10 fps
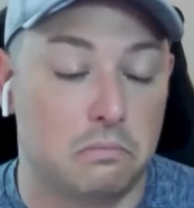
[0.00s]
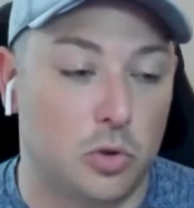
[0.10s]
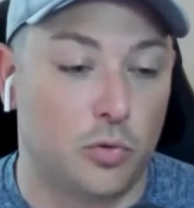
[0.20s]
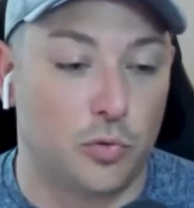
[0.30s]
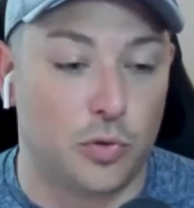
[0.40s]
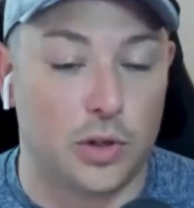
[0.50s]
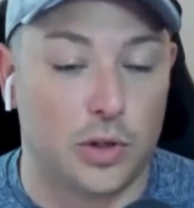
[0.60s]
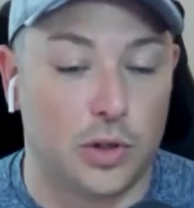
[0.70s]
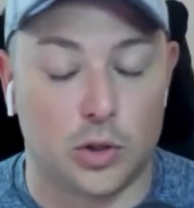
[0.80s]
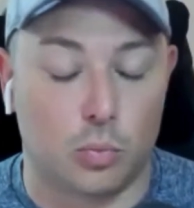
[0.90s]
you
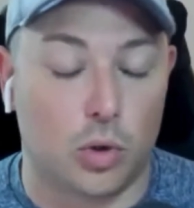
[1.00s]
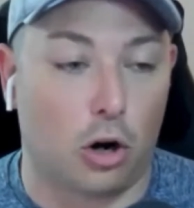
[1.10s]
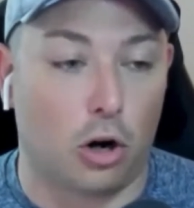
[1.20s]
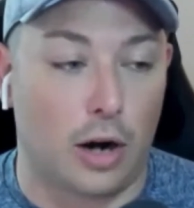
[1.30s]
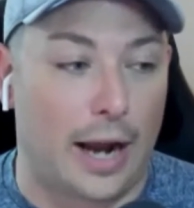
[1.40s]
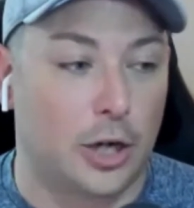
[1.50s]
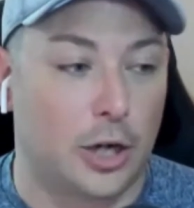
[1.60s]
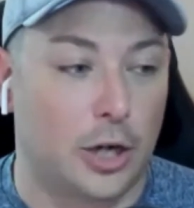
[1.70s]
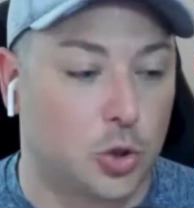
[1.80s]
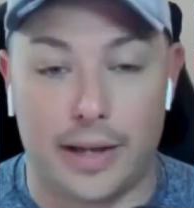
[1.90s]
feel or what are
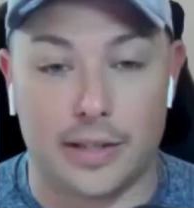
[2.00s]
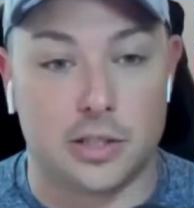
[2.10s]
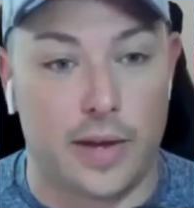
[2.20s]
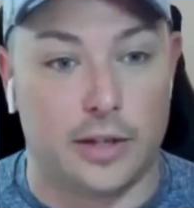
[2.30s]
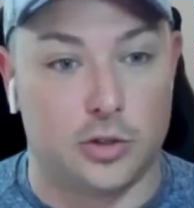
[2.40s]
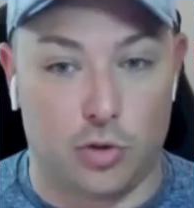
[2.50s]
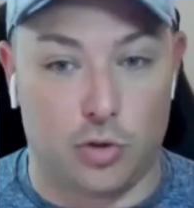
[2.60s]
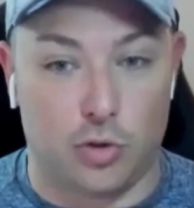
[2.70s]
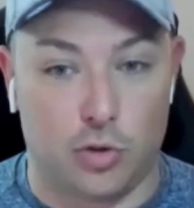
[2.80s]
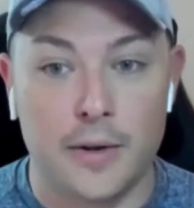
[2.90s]
actual past events,
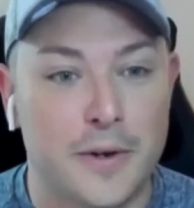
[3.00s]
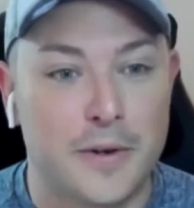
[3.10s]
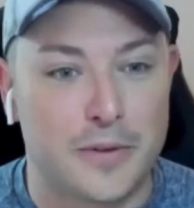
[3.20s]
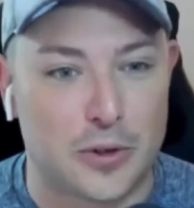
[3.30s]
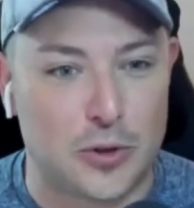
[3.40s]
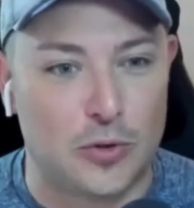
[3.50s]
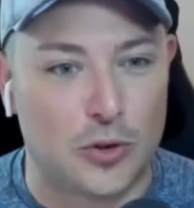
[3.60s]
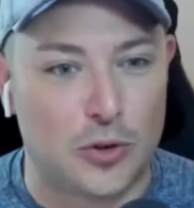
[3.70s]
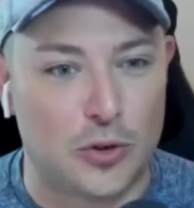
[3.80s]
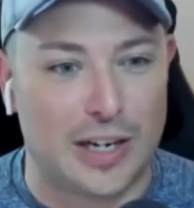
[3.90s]
right? So
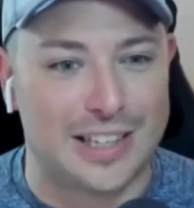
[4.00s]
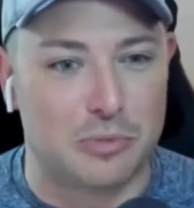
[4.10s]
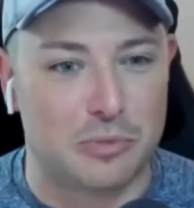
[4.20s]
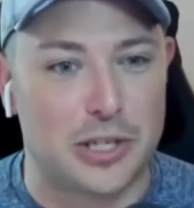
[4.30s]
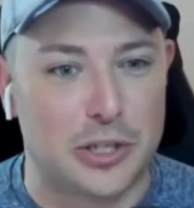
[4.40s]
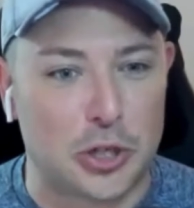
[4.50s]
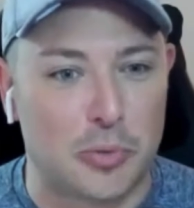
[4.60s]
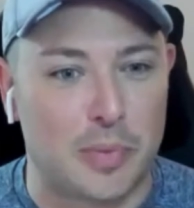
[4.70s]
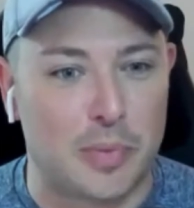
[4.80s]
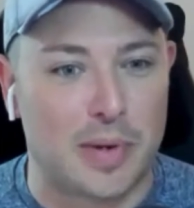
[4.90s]
you've created this
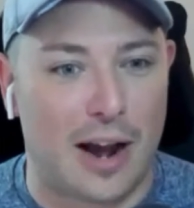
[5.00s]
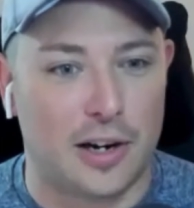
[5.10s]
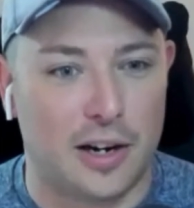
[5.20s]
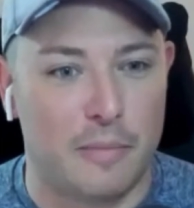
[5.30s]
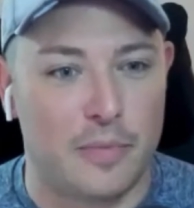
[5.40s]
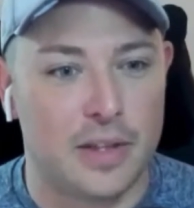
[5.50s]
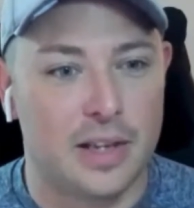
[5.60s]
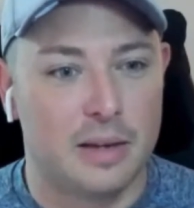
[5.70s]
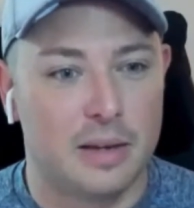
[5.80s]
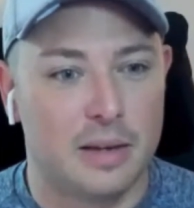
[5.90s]
predetermined outcome
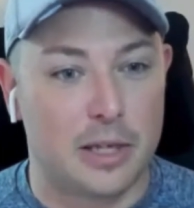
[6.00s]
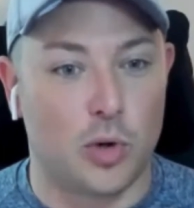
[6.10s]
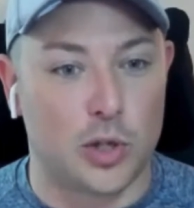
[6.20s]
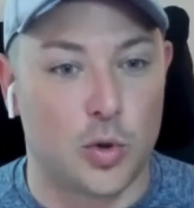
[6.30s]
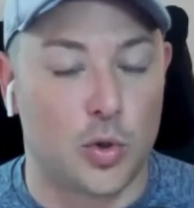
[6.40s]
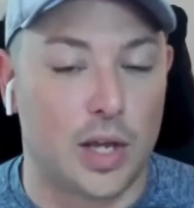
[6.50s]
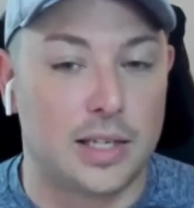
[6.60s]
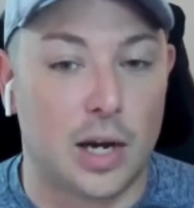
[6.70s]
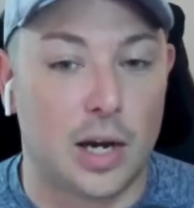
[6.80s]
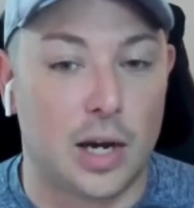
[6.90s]
based on what you
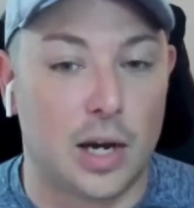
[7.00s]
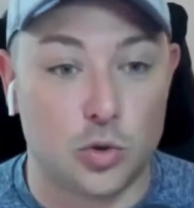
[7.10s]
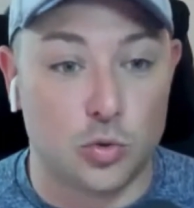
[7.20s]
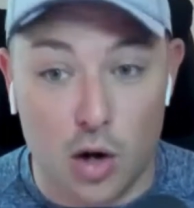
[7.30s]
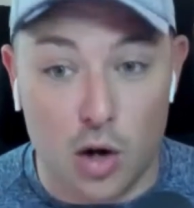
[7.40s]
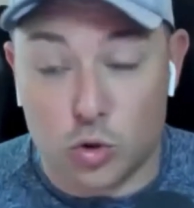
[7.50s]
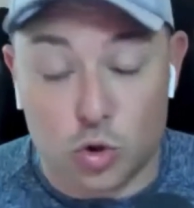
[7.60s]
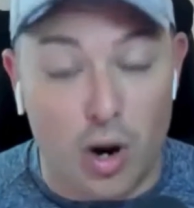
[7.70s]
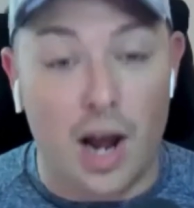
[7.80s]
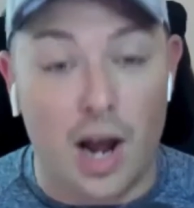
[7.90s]
think, not what you know.
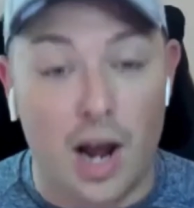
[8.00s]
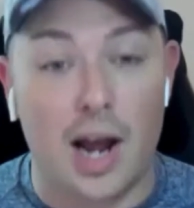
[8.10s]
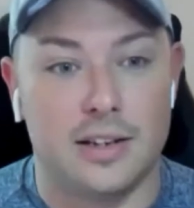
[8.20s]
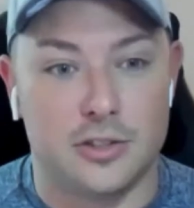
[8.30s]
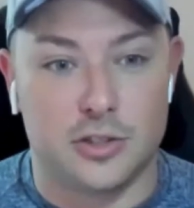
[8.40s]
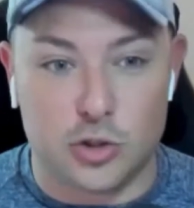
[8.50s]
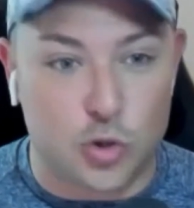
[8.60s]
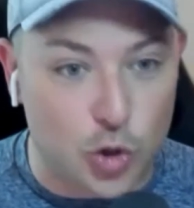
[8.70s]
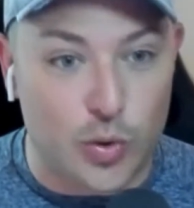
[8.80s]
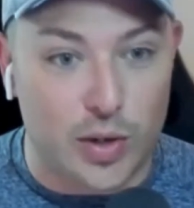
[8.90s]
So try,
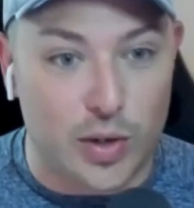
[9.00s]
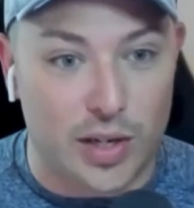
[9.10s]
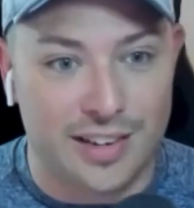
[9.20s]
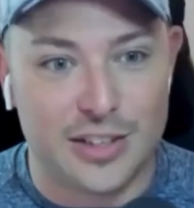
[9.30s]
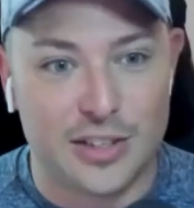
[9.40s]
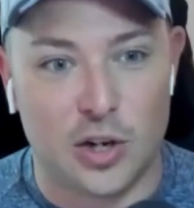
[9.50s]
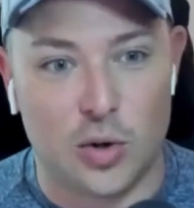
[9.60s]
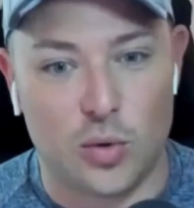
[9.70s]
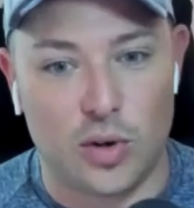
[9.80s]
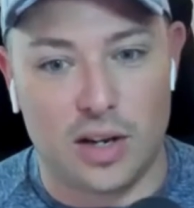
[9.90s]
just do it.
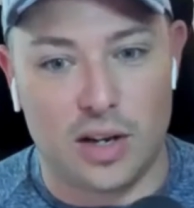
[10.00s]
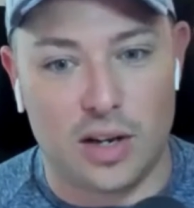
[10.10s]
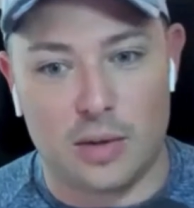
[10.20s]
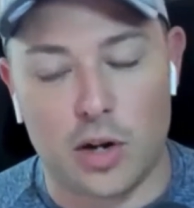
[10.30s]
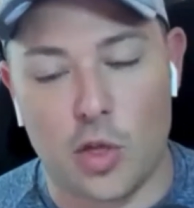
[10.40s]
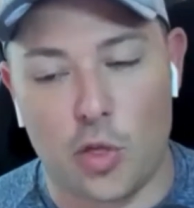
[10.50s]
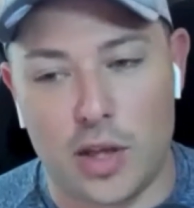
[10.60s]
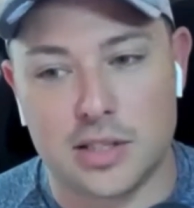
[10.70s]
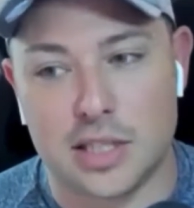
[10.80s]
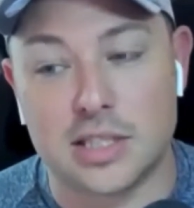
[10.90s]
One of the
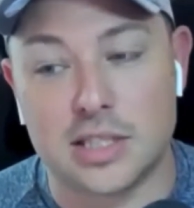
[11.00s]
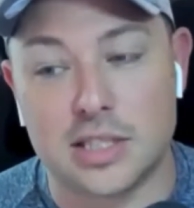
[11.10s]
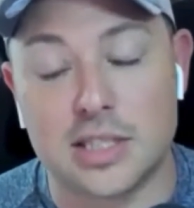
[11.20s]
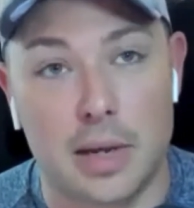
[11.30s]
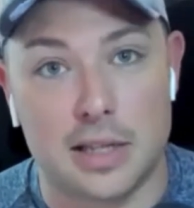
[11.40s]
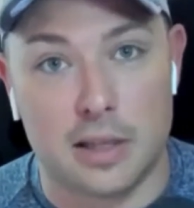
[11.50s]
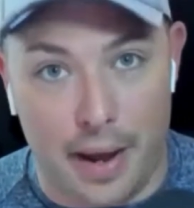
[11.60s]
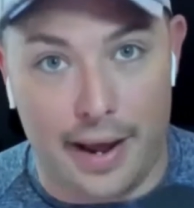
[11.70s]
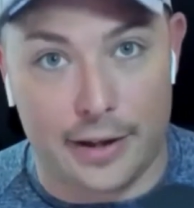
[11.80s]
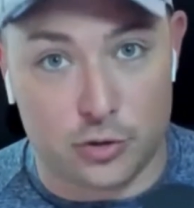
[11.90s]
things that stopped me in
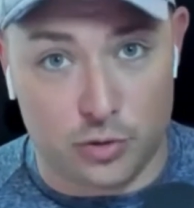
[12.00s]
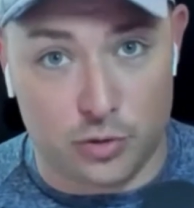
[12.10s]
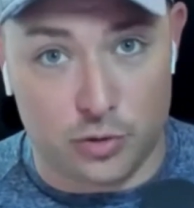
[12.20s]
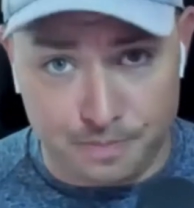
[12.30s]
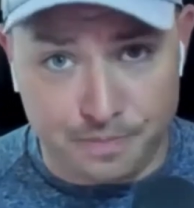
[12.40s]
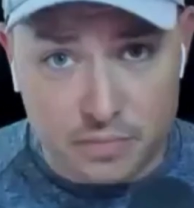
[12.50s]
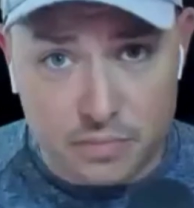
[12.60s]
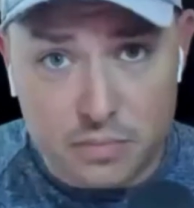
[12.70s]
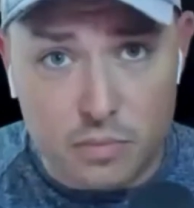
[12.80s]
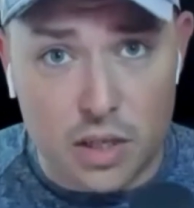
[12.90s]
the past from
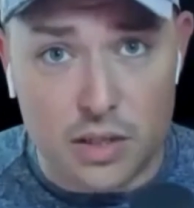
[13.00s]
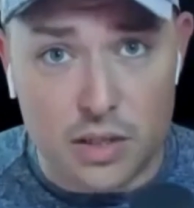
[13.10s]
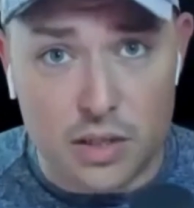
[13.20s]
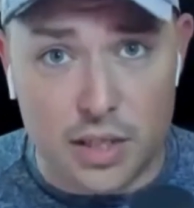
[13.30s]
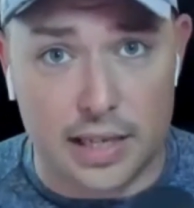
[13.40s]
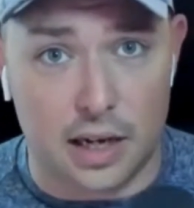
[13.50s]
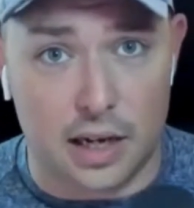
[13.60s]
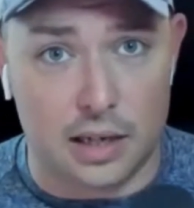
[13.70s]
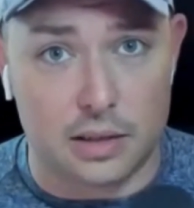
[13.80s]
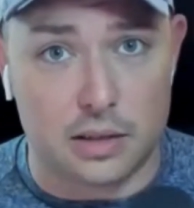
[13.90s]
taking
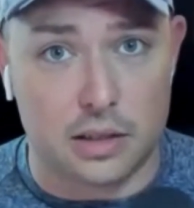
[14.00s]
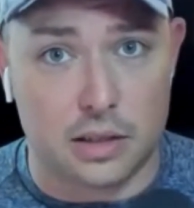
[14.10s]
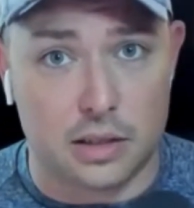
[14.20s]
on